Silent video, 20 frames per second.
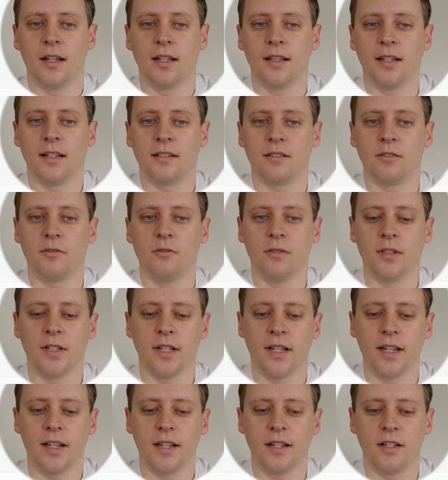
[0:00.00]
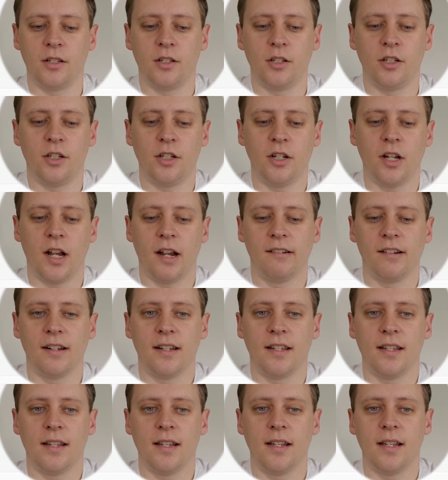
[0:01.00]
let's call it a
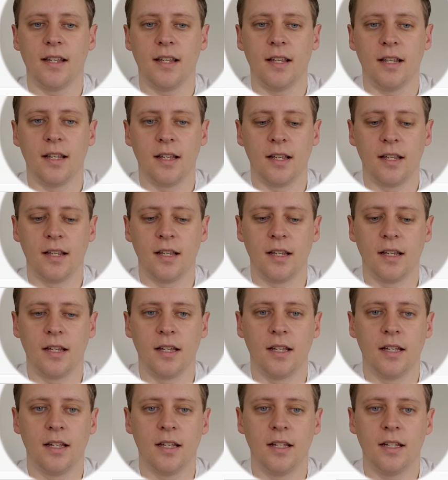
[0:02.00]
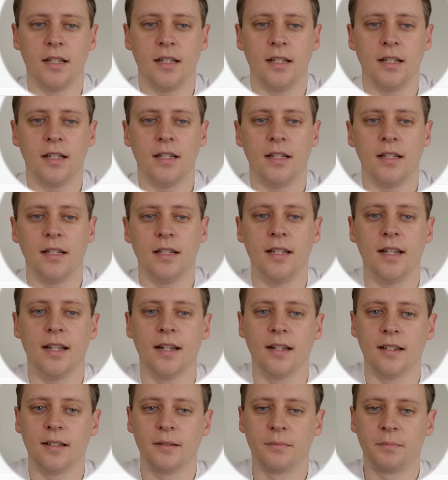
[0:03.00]
charity
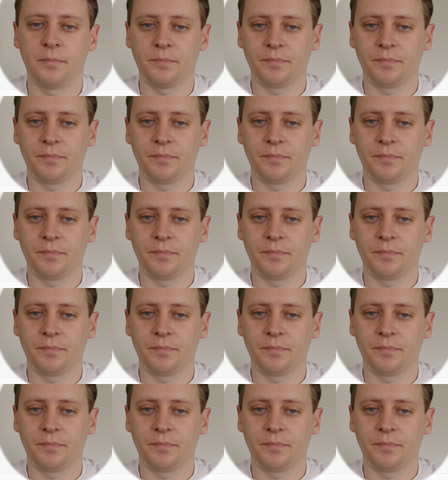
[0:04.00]
dinner.